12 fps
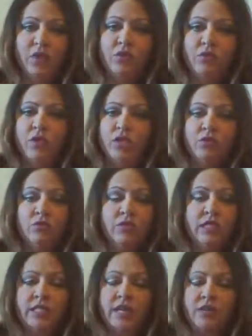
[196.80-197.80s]
Otherwise, you're
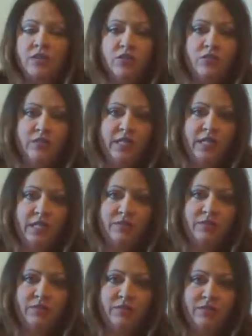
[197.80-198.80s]
really not serving
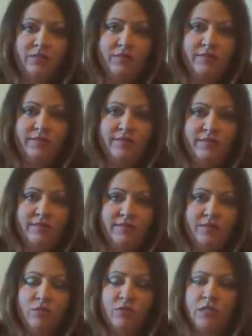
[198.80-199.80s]
Him.
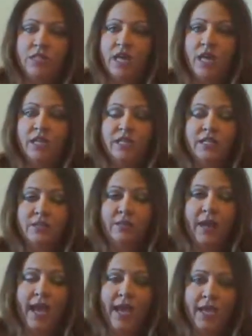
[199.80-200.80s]
You're really not in His
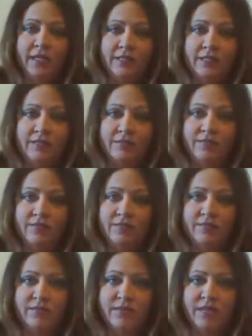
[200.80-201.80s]
path,
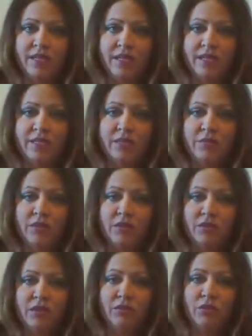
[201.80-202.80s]

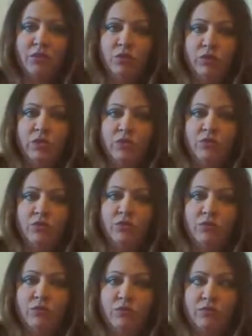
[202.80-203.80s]
especially if you're going
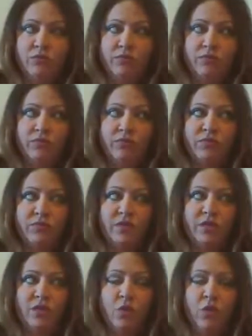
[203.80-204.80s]
to
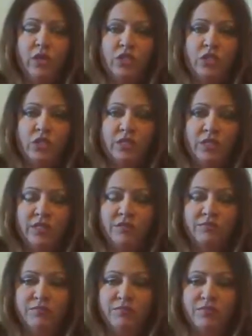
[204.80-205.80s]
question
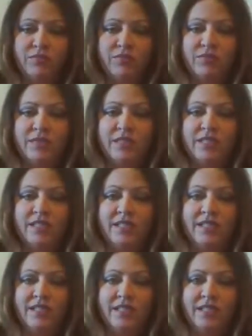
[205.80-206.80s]
Him.
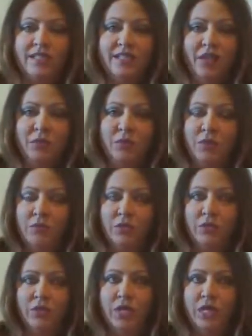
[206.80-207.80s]
A lot of
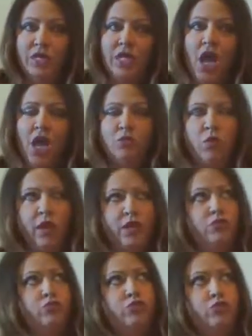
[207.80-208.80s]
people are like, God,
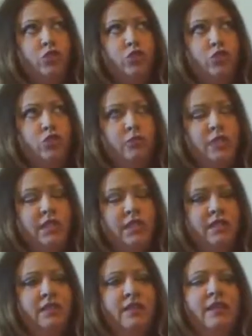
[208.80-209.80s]
why'd you do this to
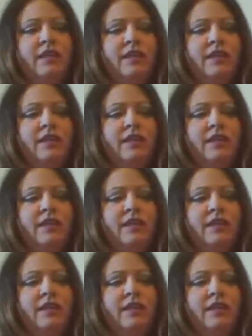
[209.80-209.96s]
me?